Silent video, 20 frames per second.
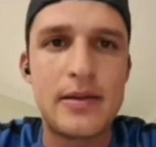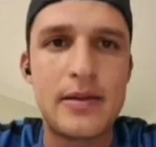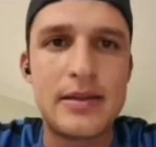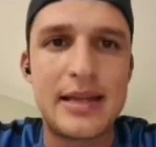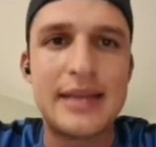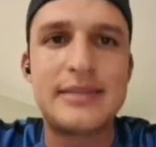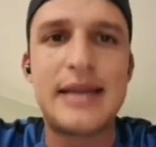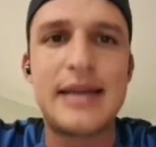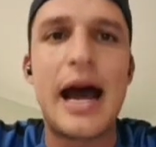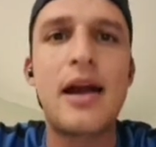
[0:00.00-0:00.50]

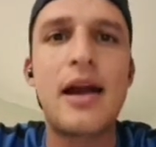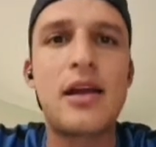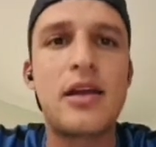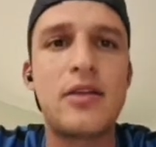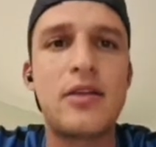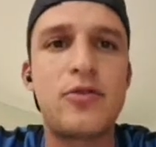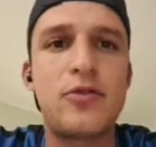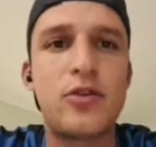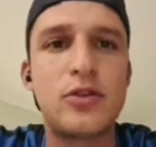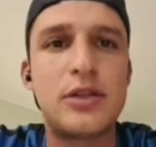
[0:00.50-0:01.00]

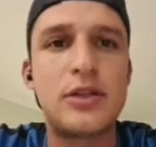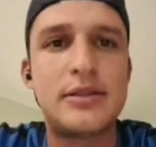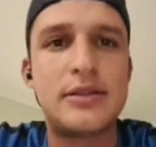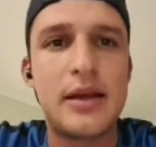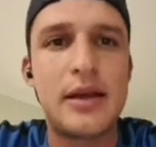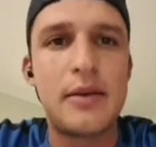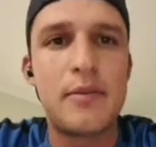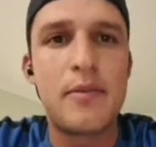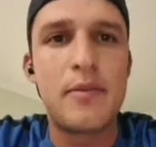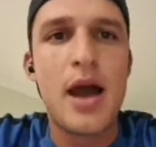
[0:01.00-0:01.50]
target for the
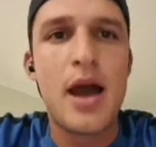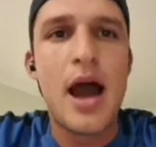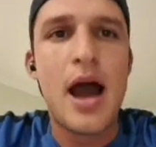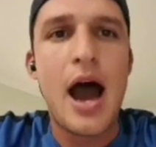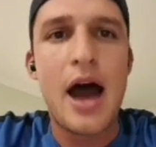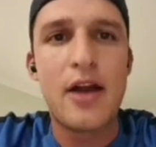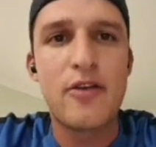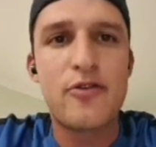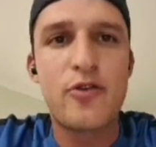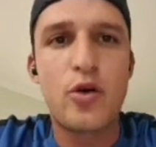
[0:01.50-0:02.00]
team.
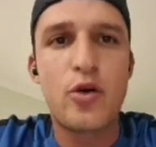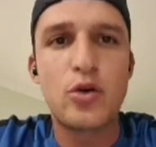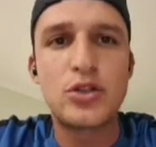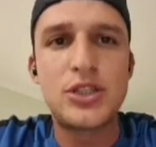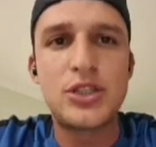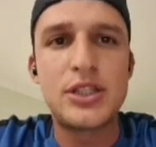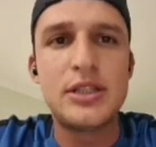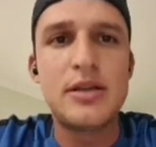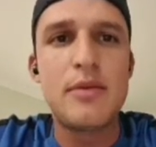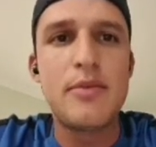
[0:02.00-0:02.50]
And of
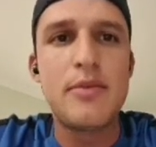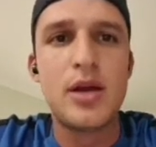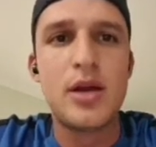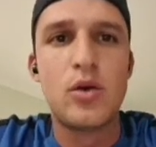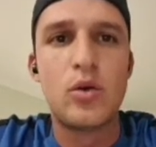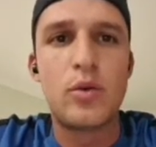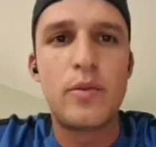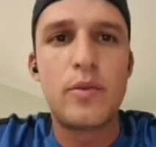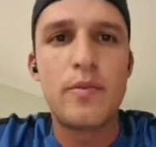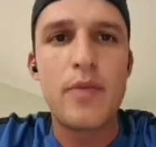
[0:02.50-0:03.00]
course, in the
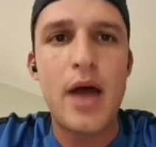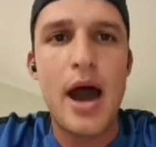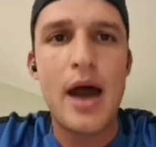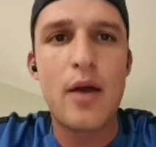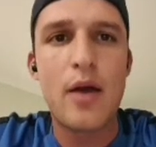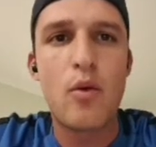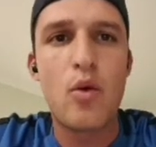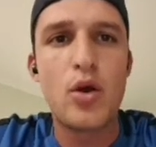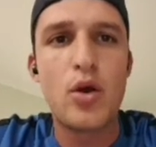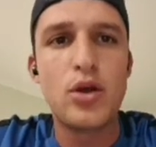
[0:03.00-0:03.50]
middle,
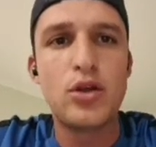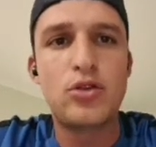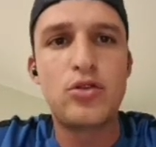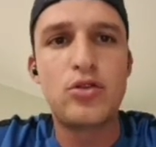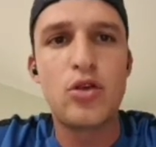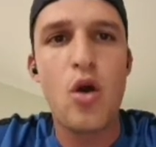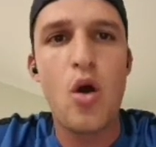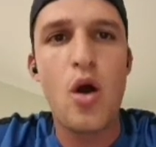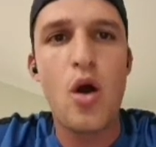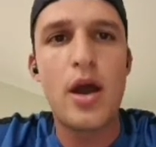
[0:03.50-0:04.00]
I don't want you
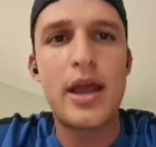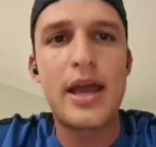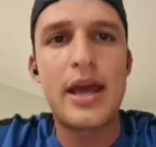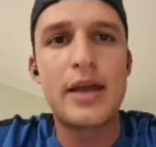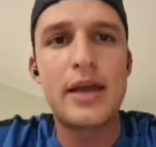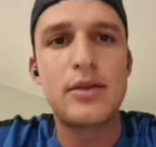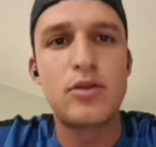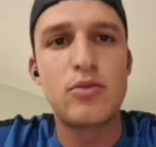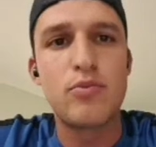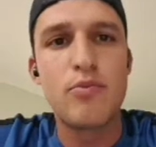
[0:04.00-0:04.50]
to go and
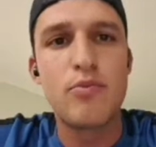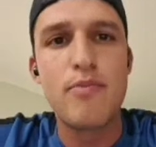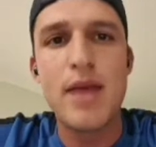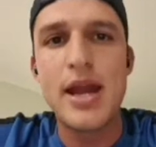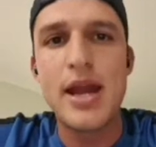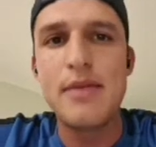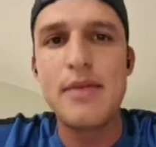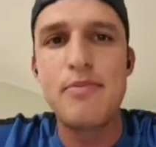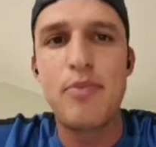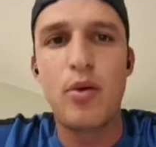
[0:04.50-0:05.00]
get
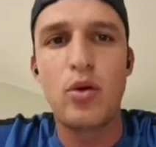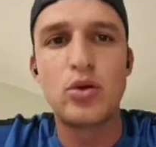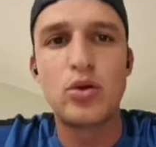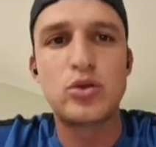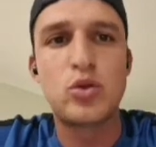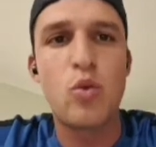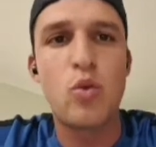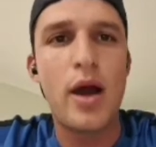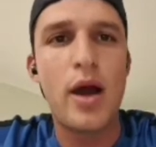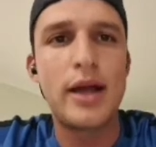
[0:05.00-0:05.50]
many
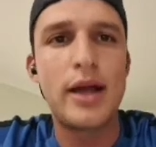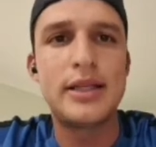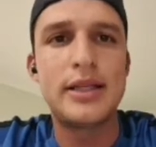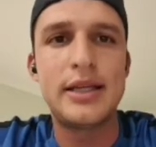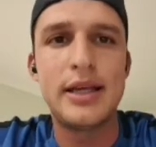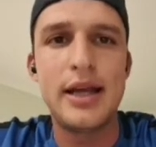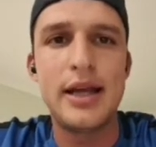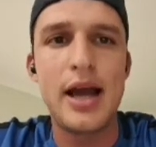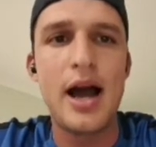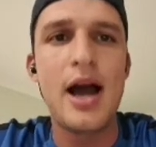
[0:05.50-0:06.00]
balls wide
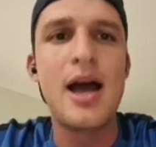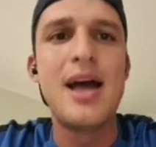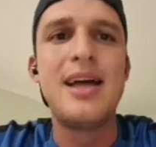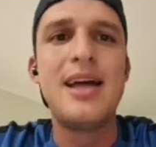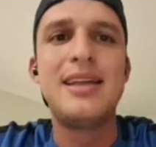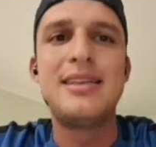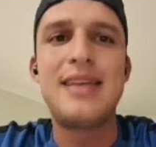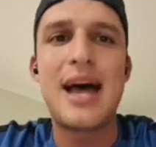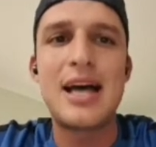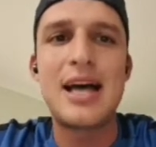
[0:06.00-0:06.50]
here.
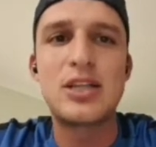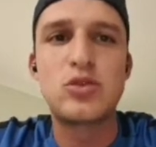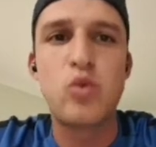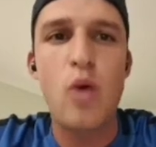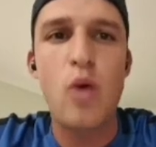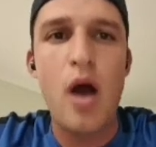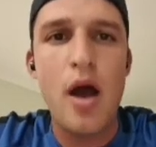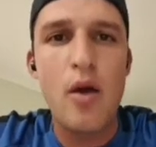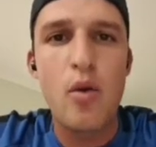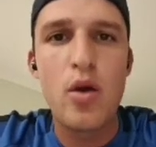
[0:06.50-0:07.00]
That's
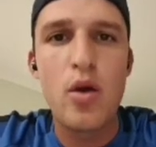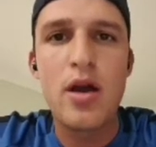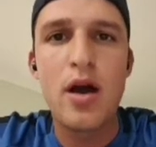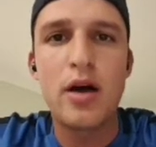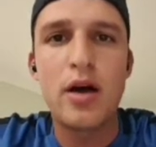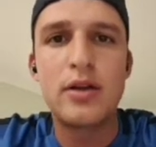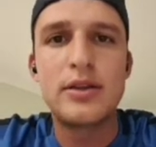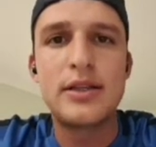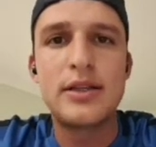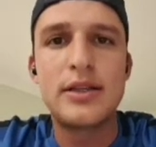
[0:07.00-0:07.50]
why we
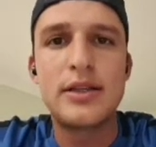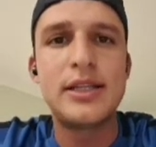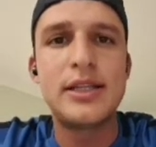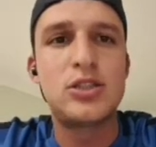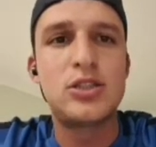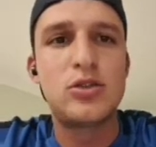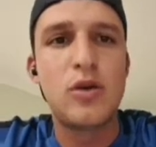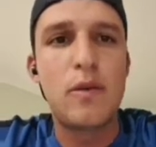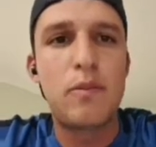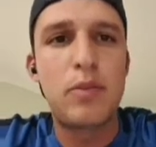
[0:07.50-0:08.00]
got
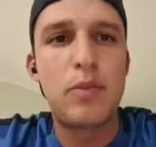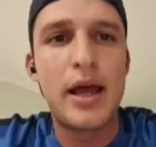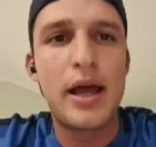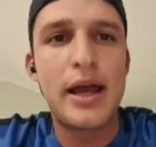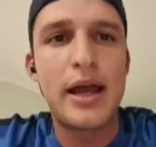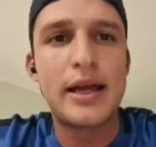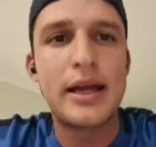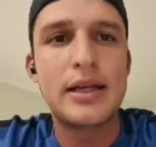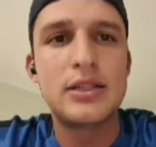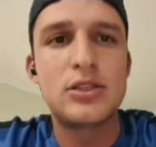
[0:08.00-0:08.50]
these 2
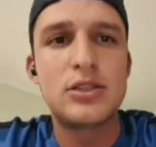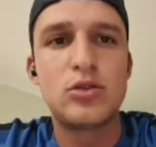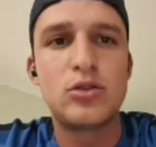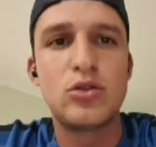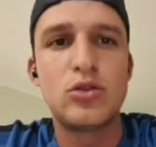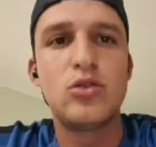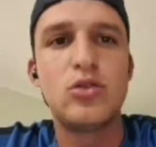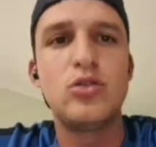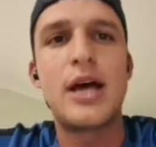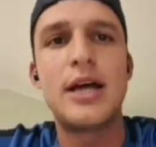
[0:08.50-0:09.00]
players
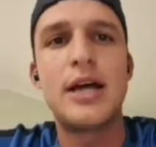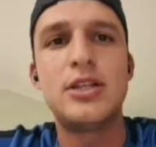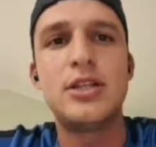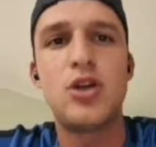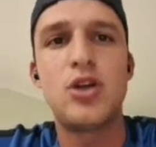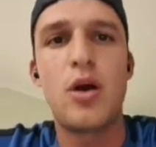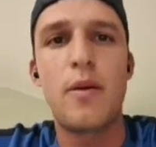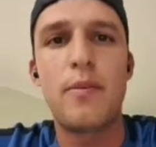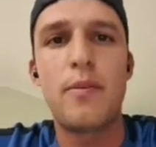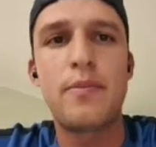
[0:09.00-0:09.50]
to do that
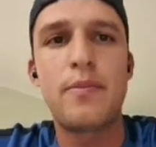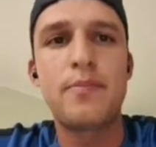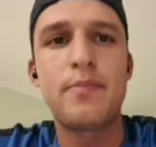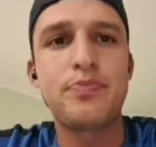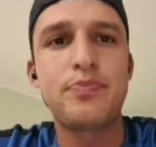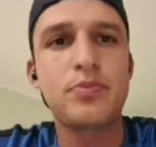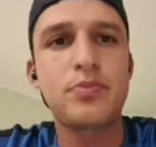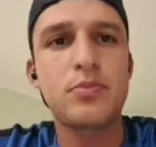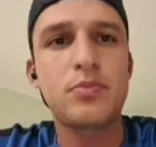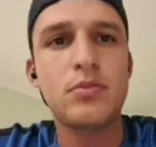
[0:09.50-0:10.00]
job.
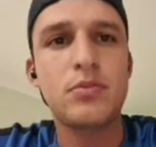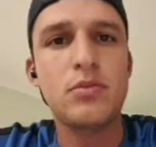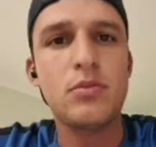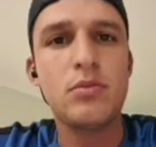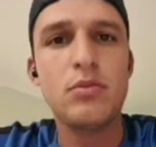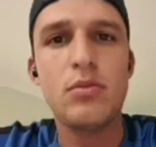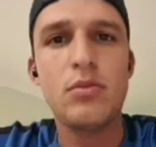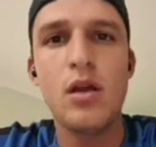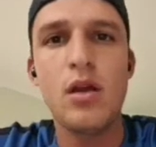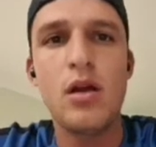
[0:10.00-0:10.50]

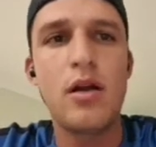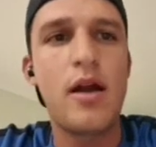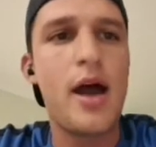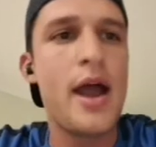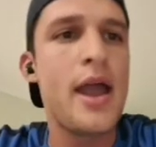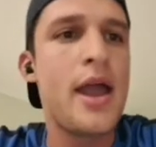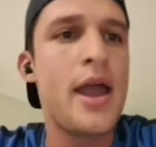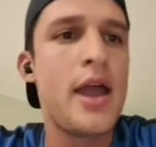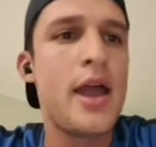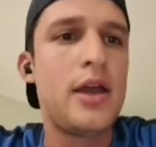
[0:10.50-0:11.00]

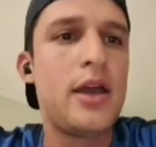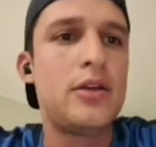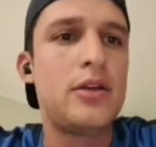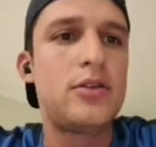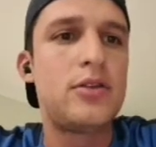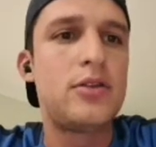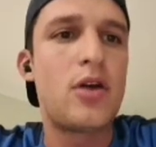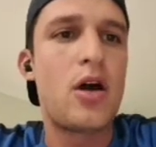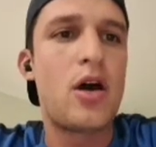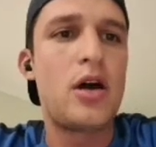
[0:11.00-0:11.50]
Alright?
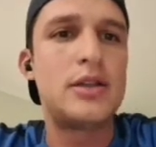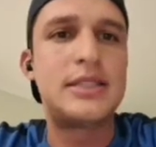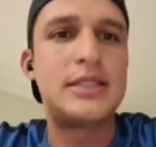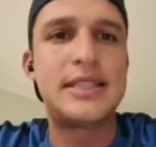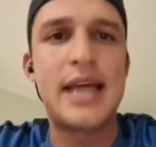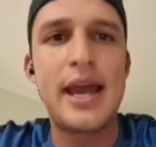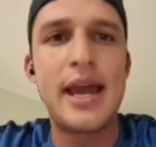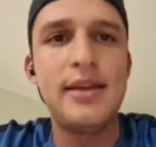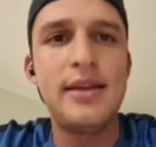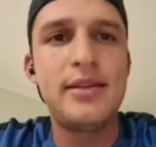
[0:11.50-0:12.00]
So
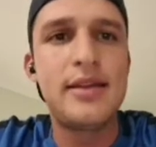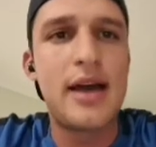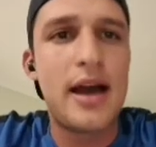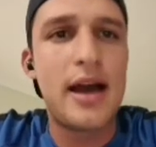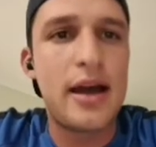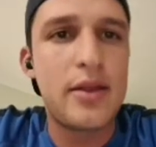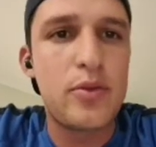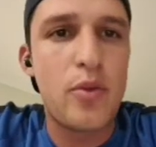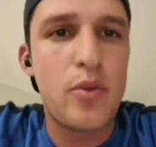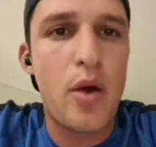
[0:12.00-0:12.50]
saying
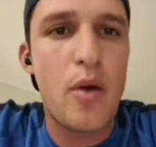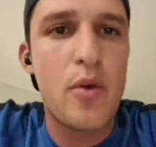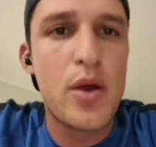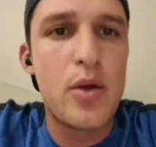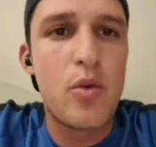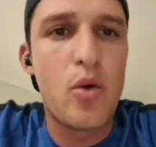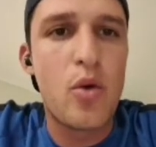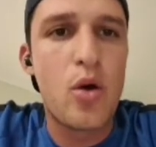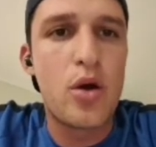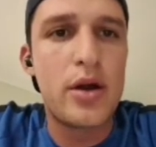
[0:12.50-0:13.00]
that, what we
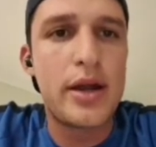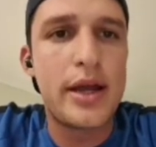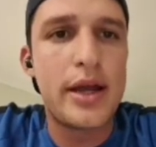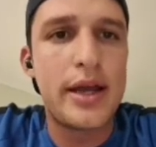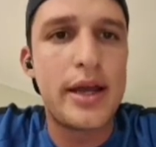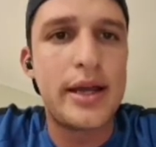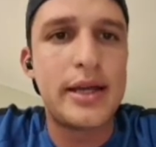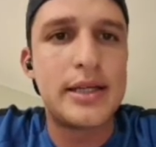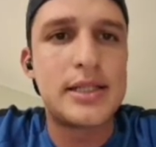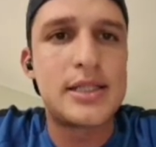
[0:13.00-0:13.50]
want
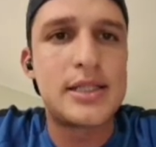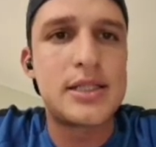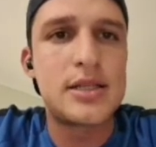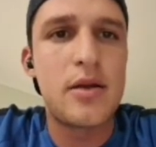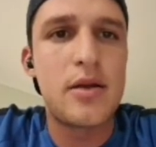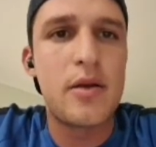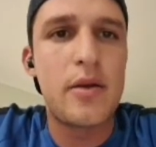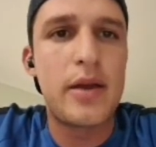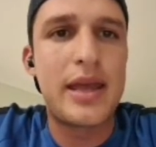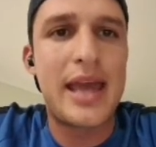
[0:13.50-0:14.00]

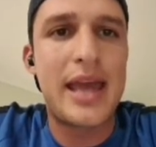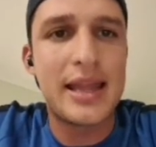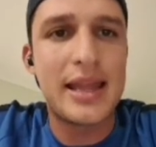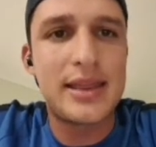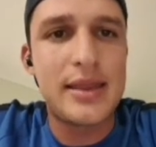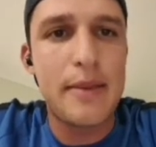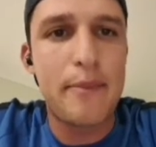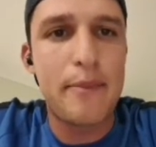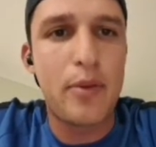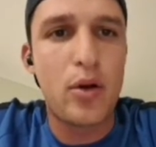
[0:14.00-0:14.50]
is
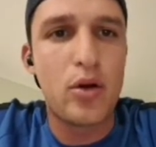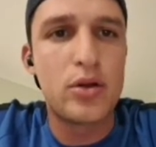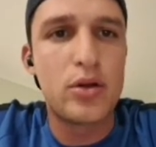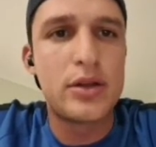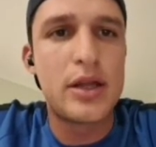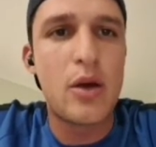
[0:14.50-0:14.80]
get the ball in the